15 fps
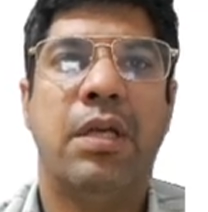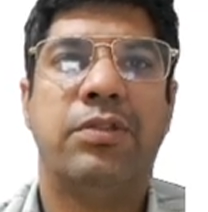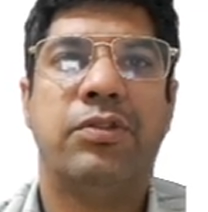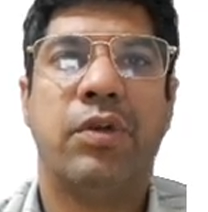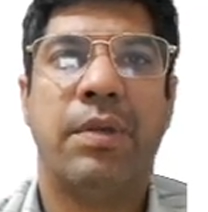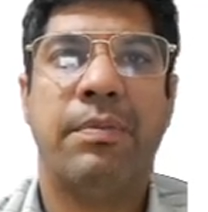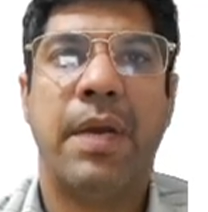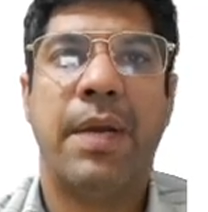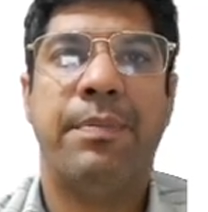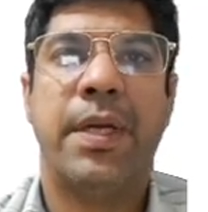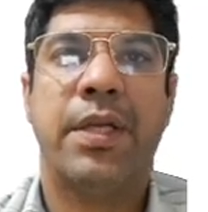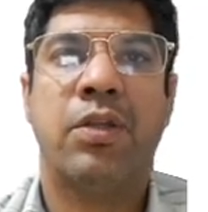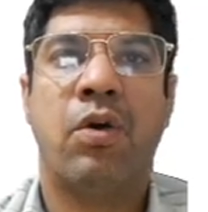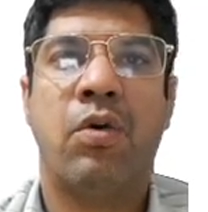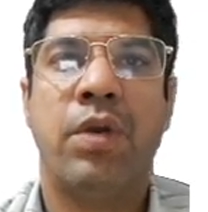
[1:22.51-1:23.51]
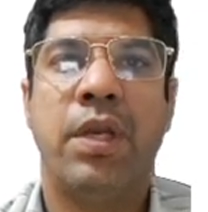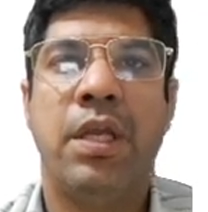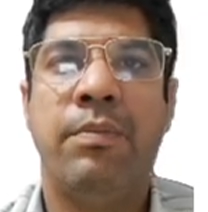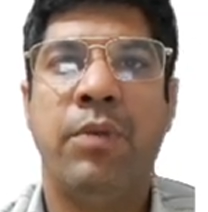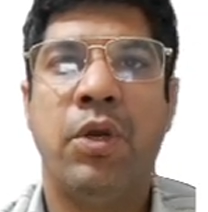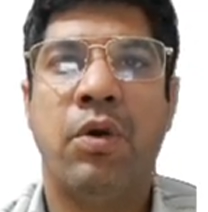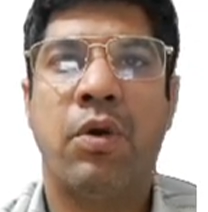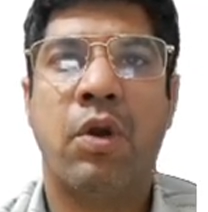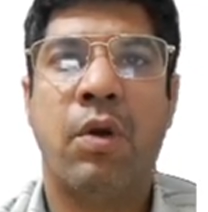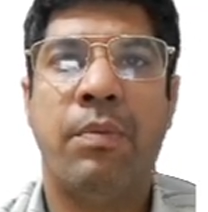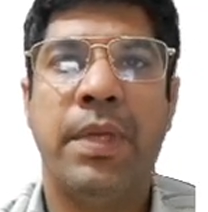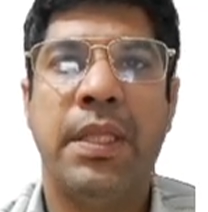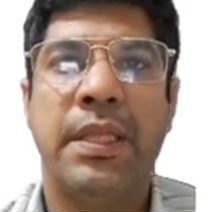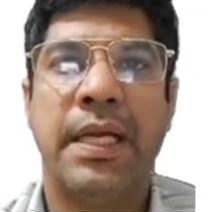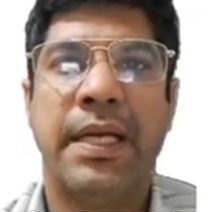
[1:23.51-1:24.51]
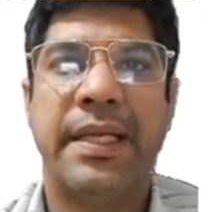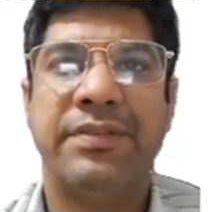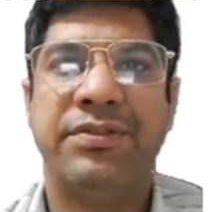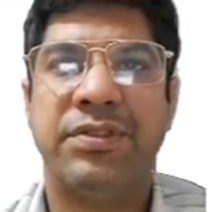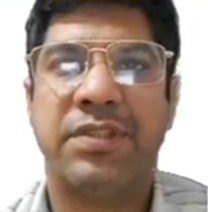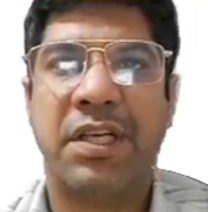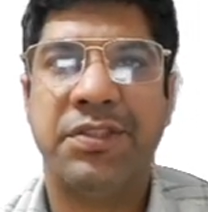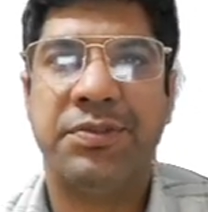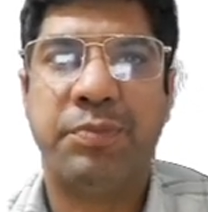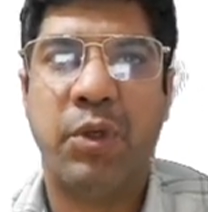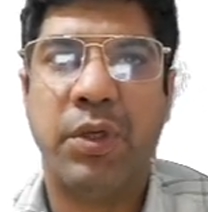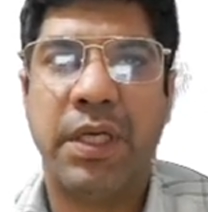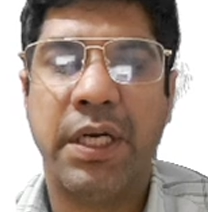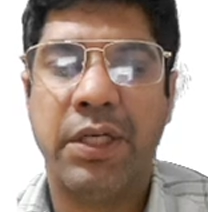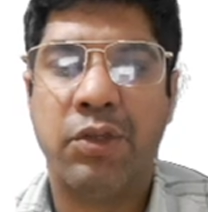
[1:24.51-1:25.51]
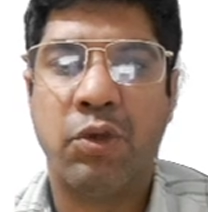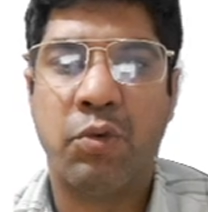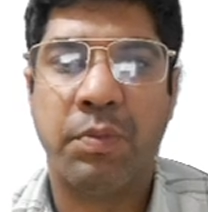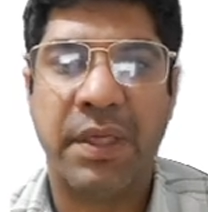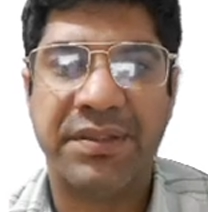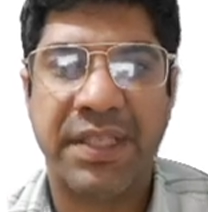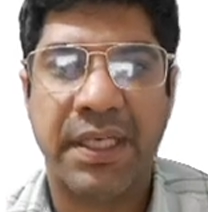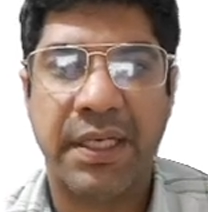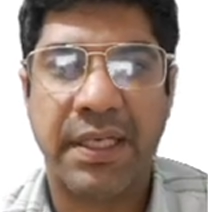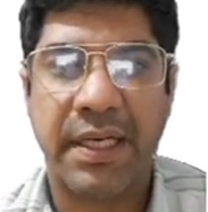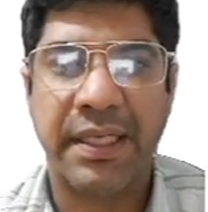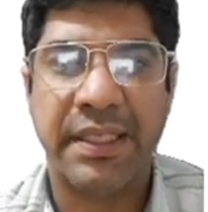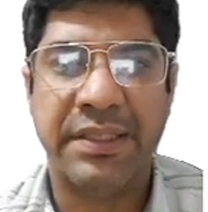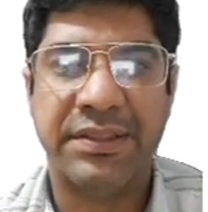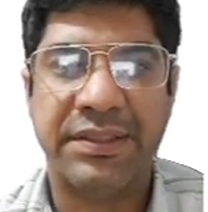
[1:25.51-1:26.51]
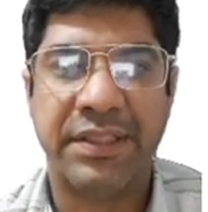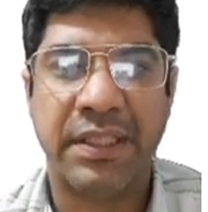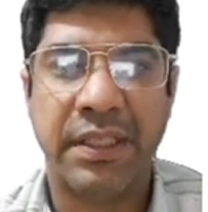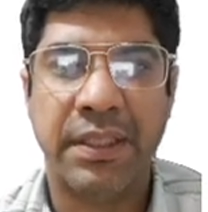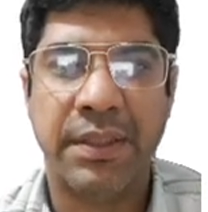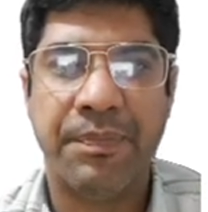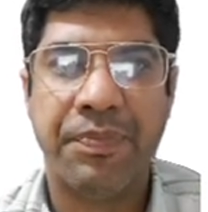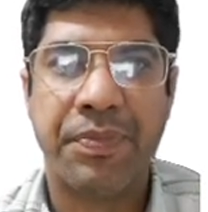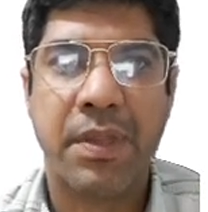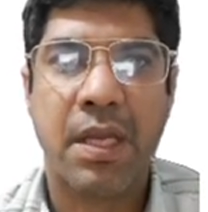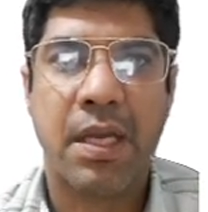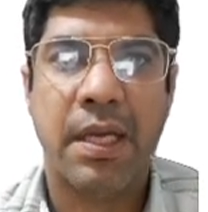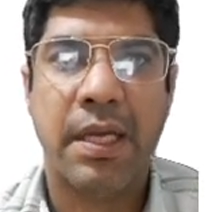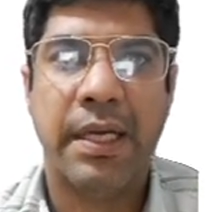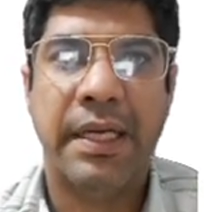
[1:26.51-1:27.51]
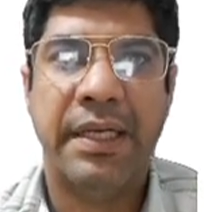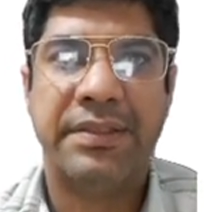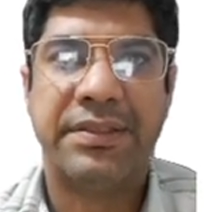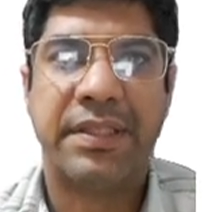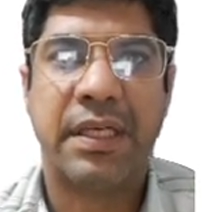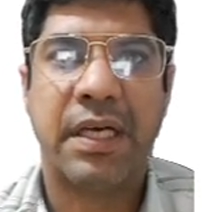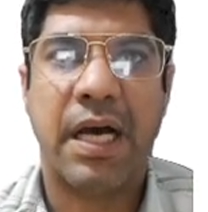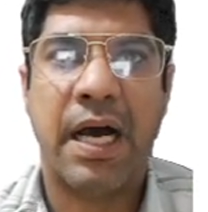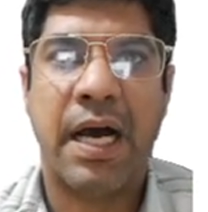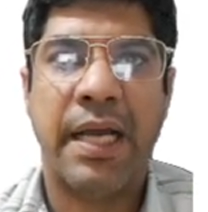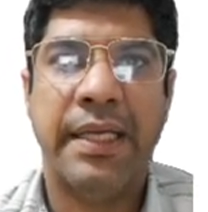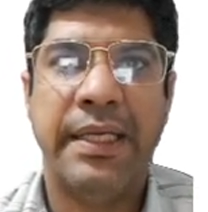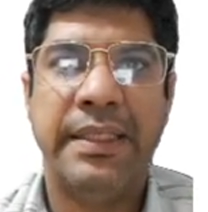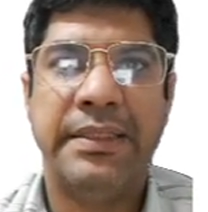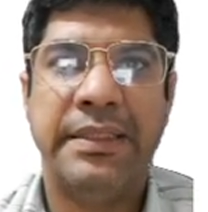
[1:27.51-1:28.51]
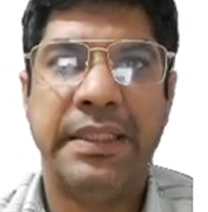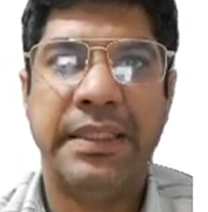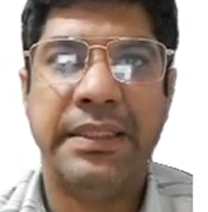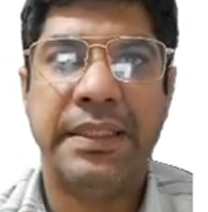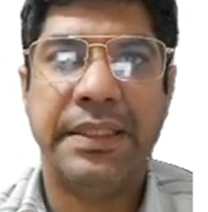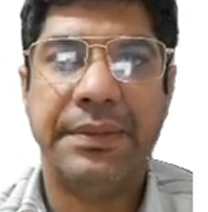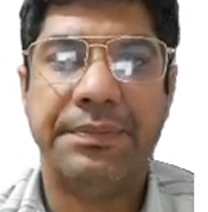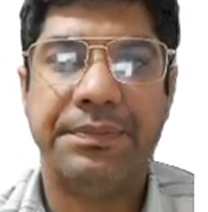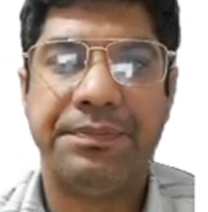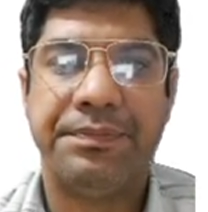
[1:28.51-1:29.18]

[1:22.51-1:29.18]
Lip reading: So remember, the only immunoglobulin that is transported through placenta, it's the IgG.